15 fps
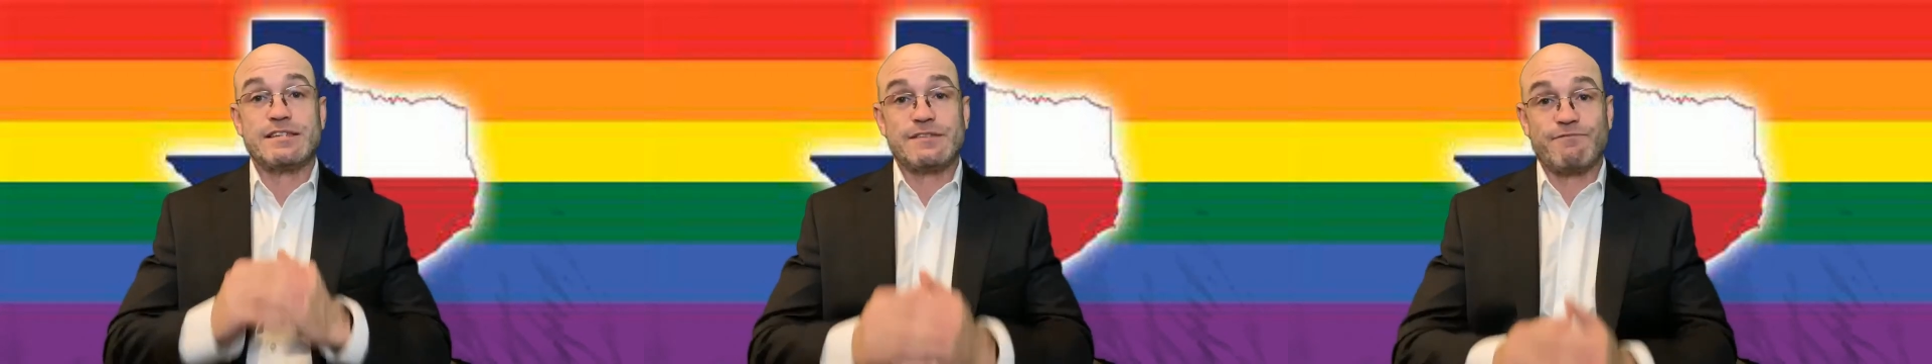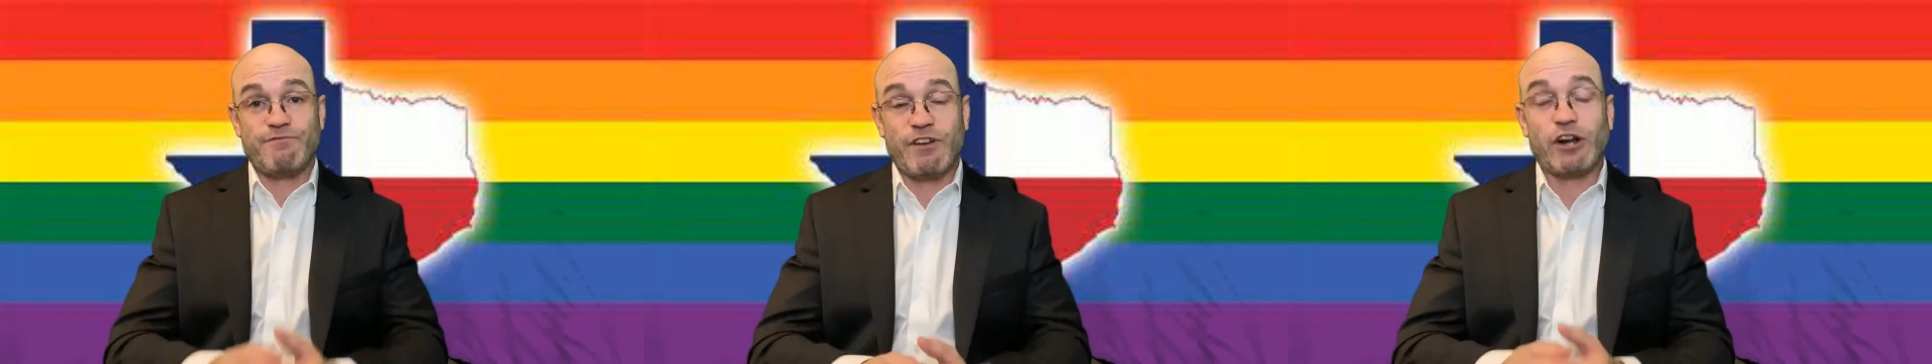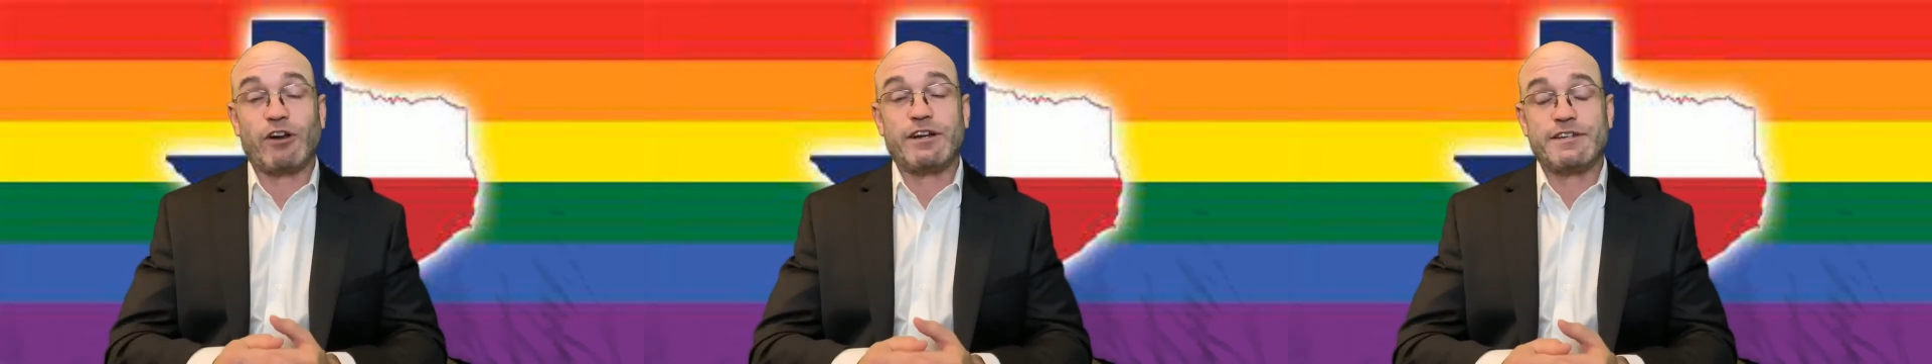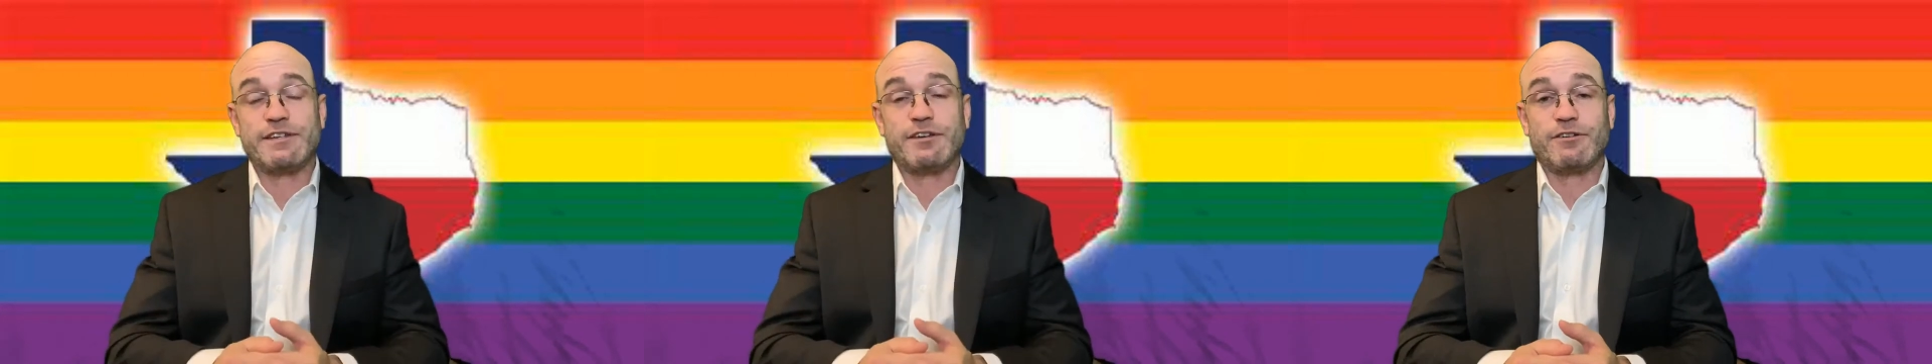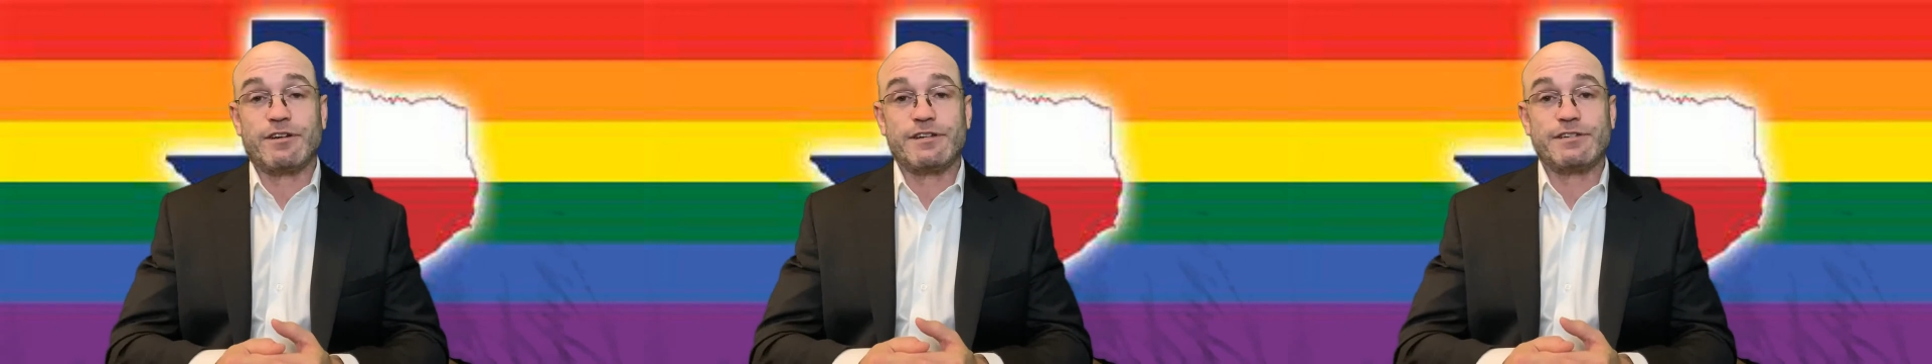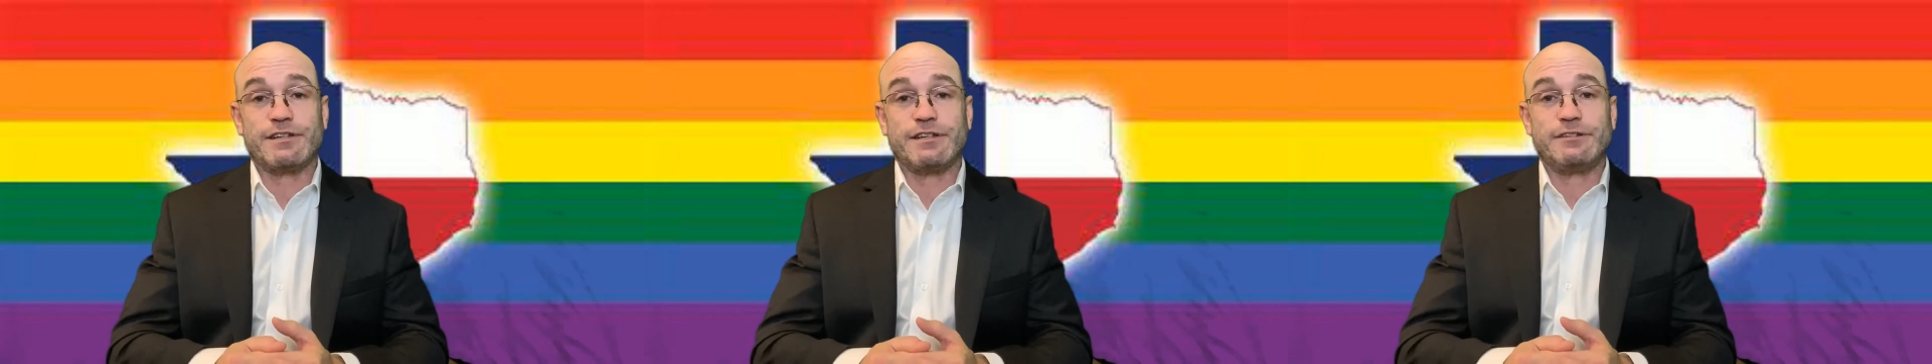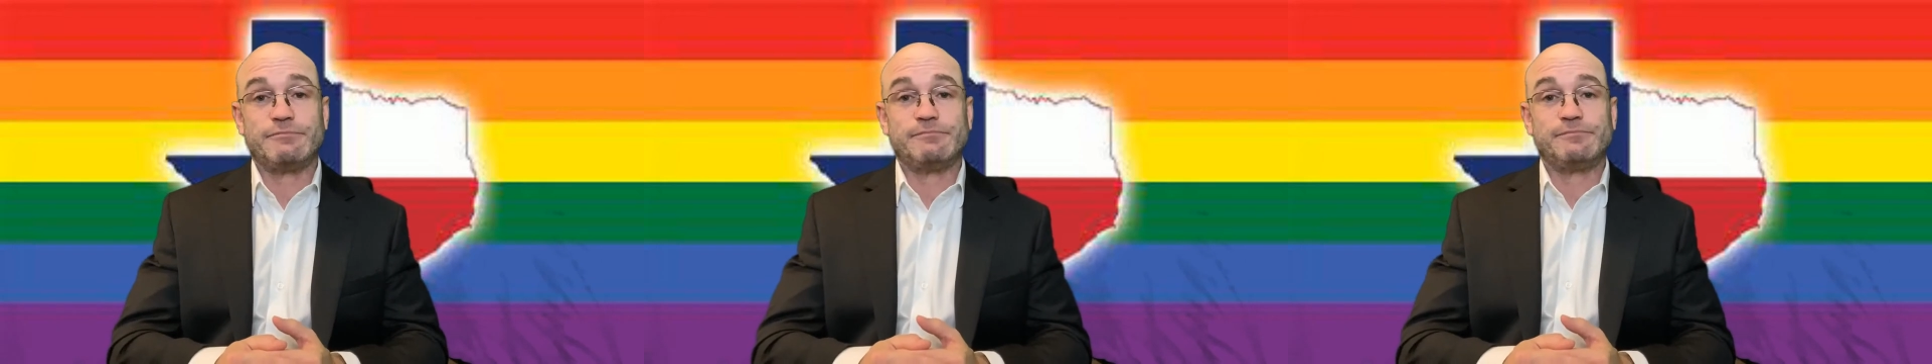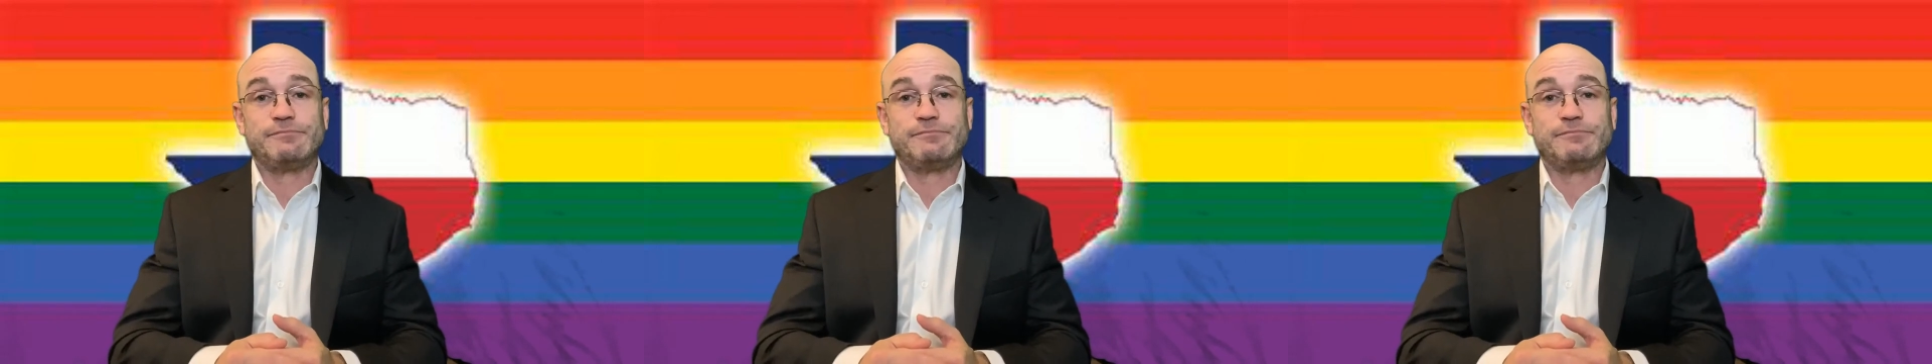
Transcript: very seriously.